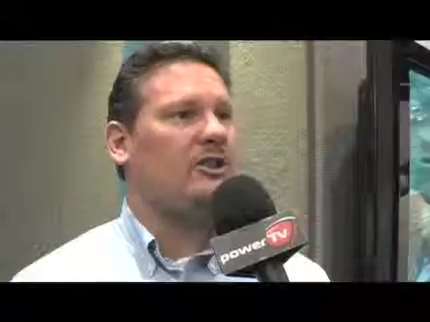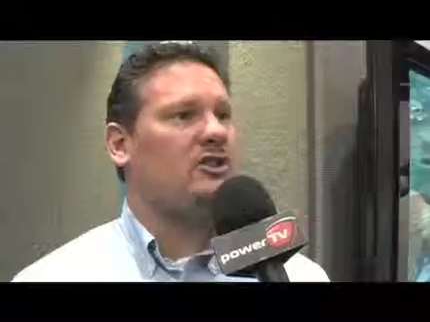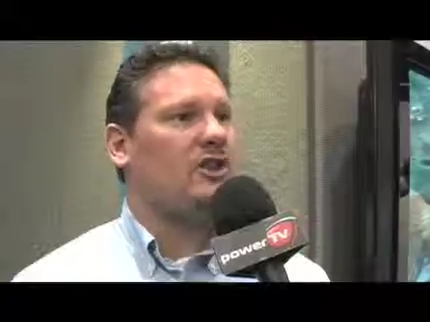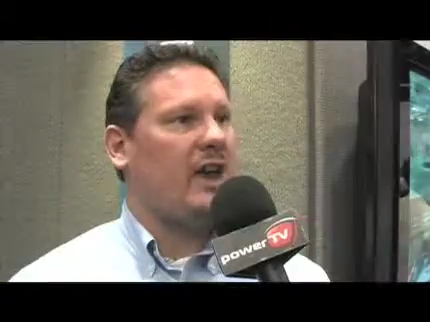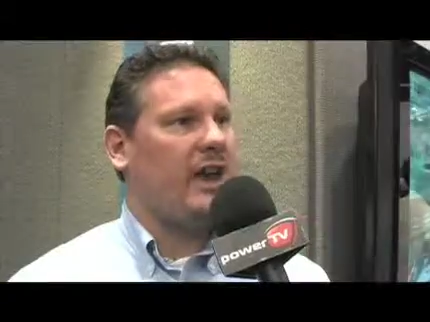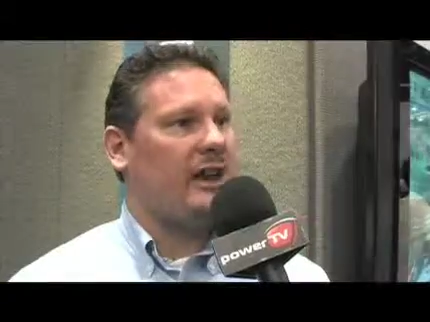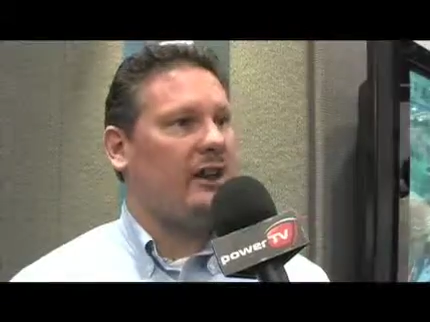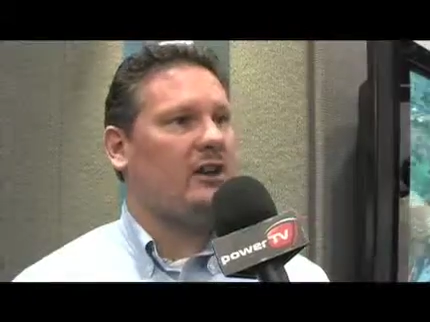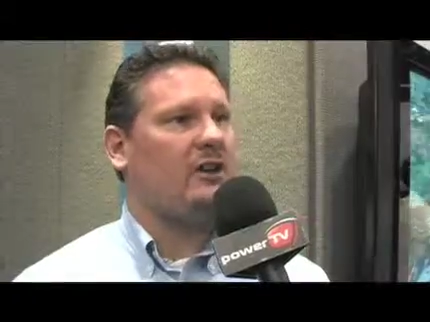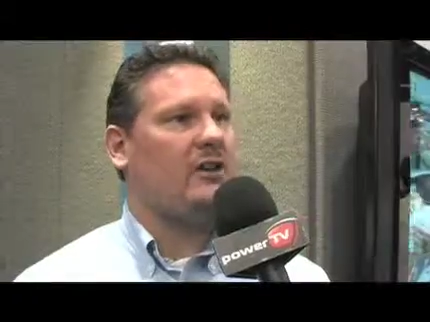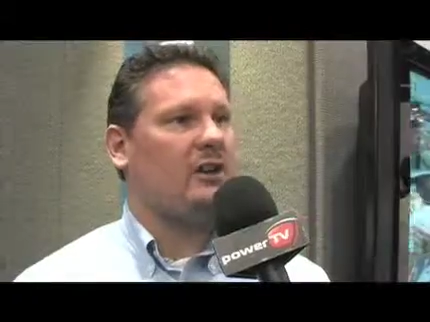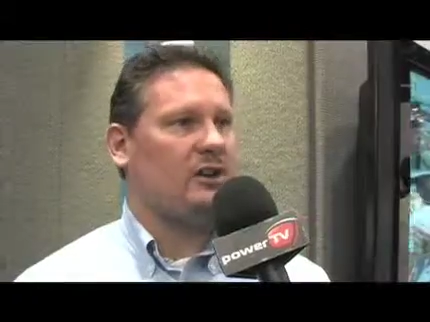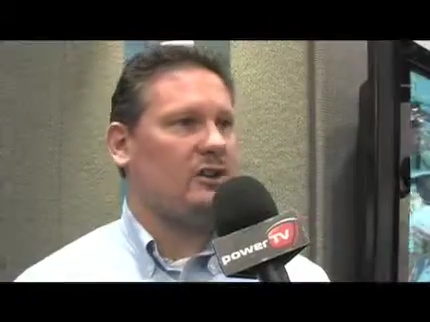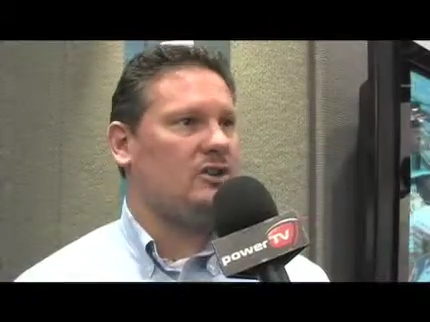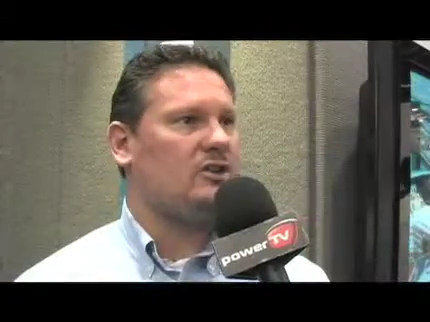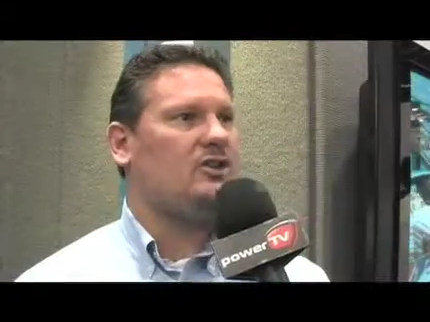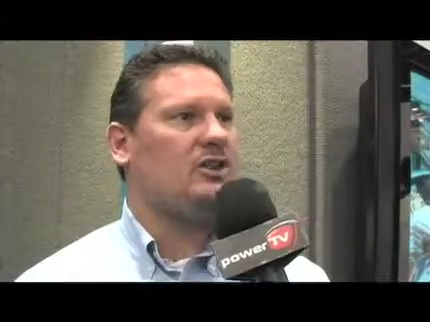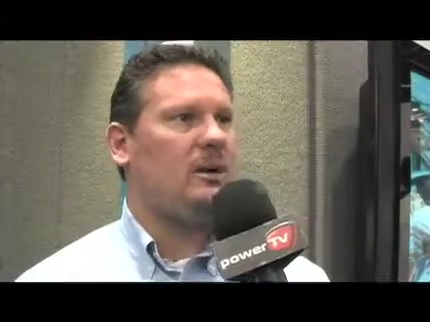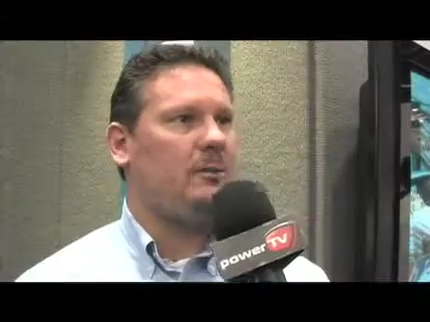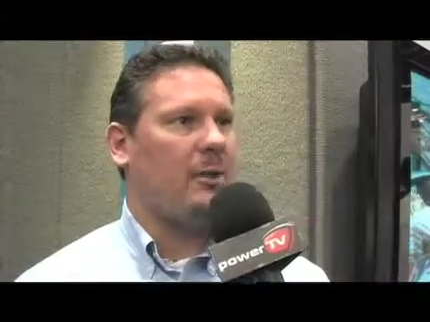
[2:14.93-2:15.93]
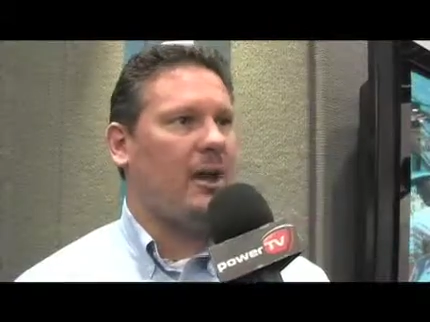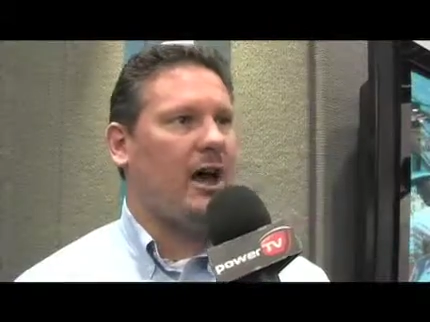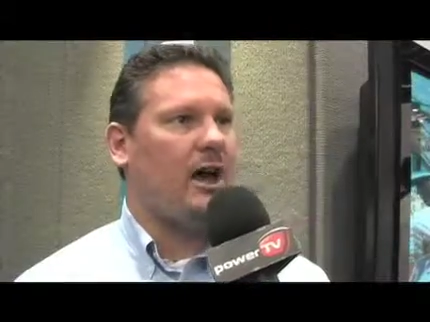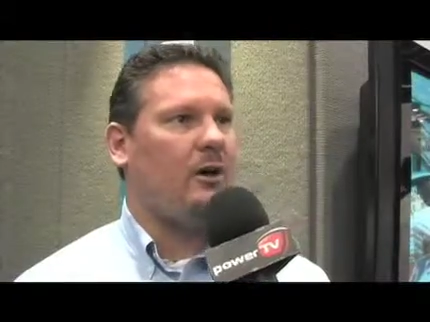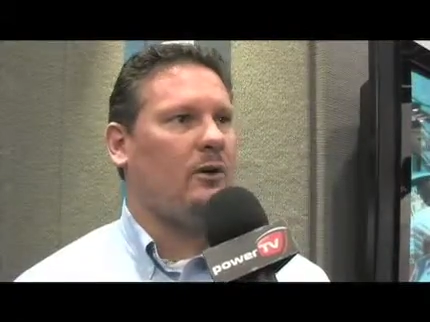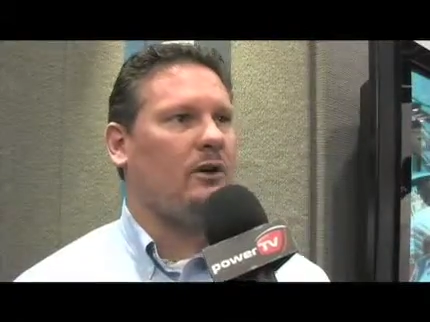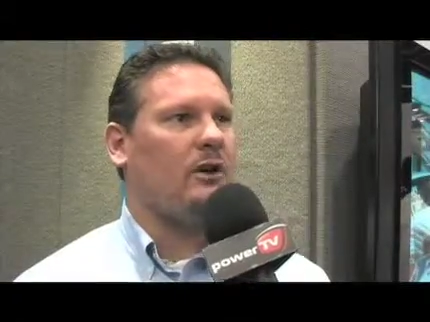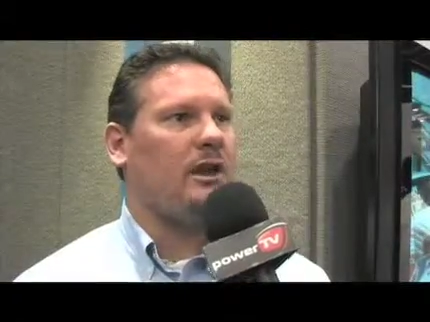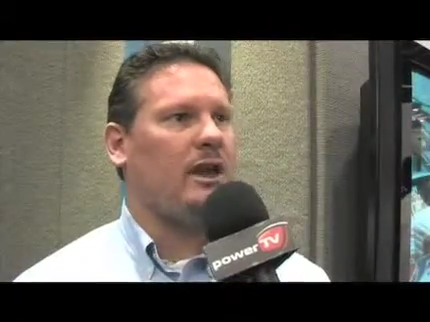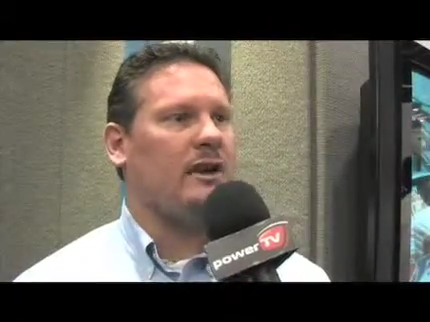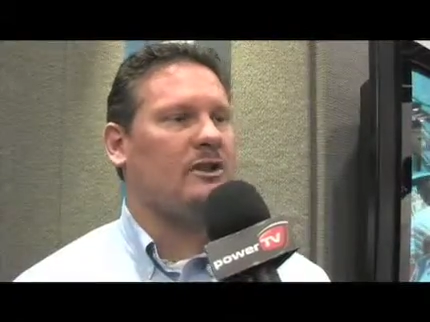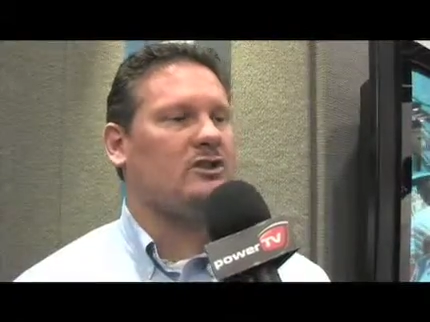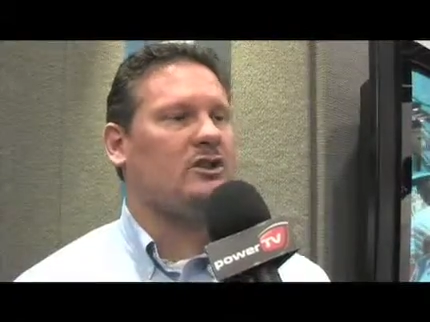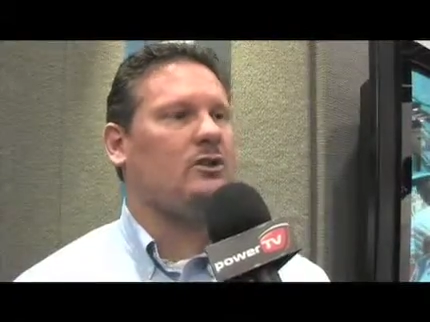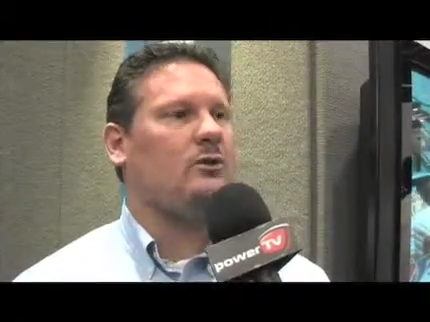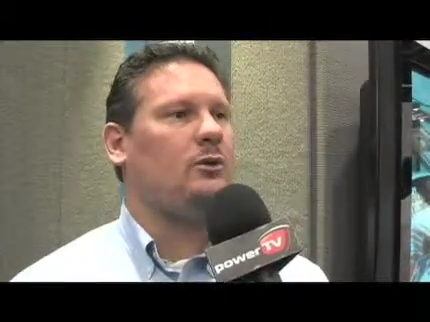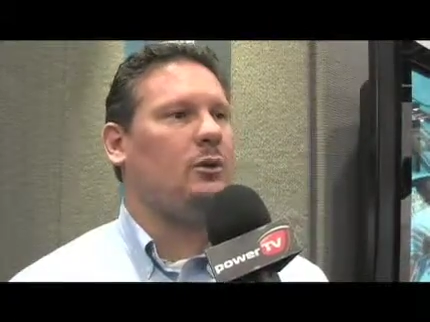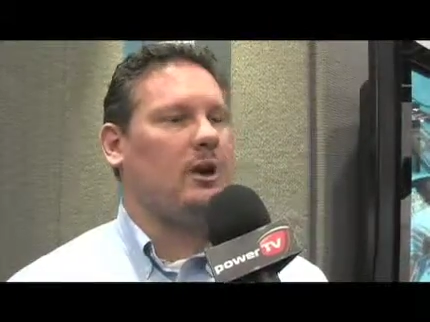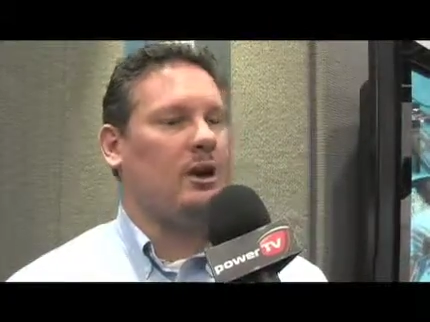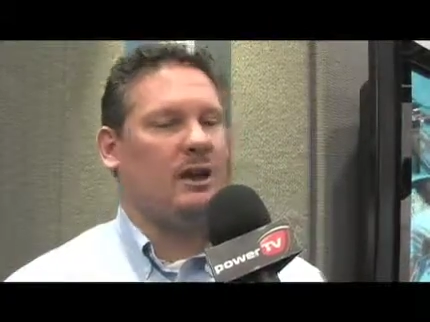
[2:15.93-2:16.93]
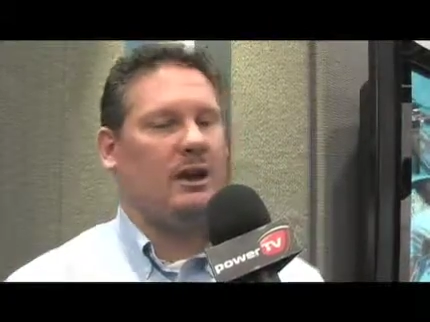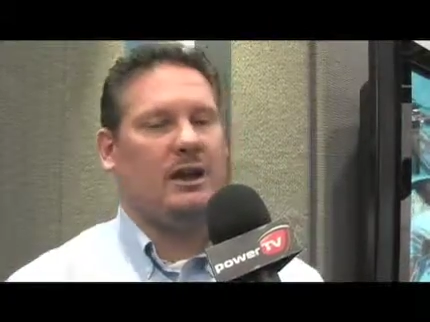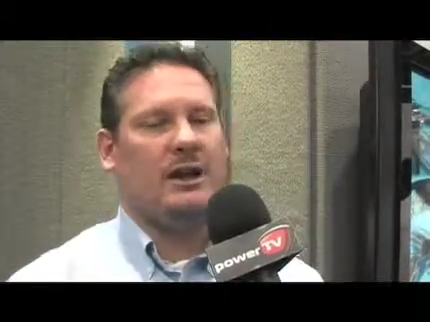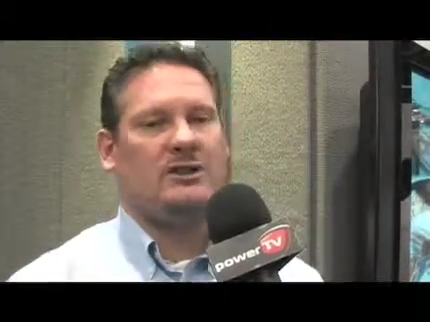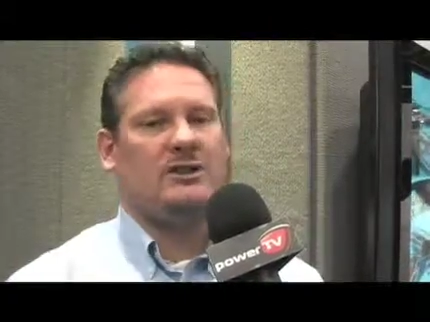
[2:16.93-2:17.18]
channel that could chip out as you uh,